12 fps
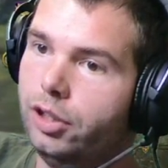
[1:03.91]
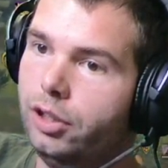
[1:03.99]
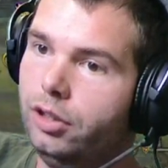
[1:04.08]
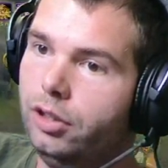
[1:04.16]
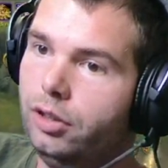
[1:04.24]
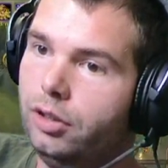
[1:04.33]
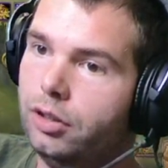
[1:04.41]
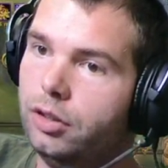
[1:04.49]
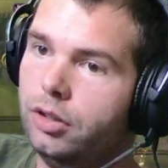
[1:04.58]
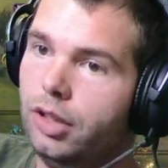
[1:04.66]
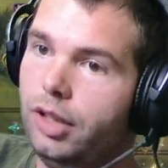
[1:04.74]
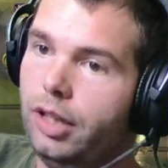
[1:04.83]
good.
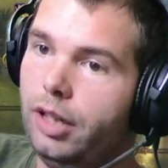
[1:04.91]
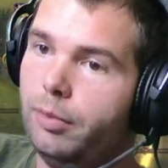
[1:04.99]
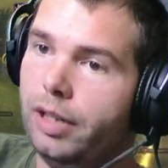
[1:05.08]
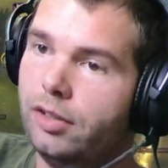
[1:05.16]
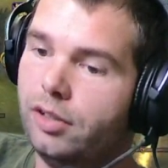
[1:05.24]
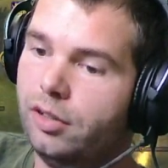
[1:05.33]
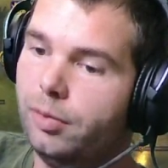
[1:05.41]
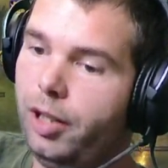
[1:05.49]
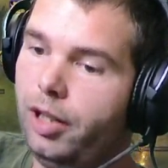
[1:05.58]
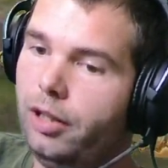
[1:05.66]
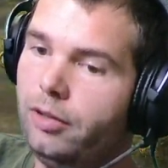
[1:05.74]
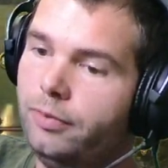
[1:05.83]
And Mass
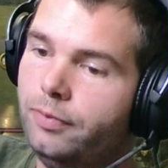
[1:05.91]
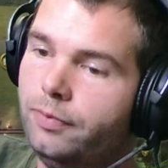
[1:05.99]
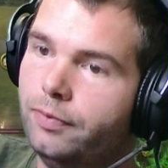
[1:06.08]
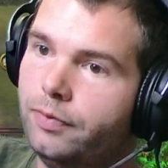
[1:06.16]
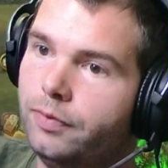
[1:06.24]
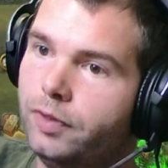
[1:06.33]
Dispel.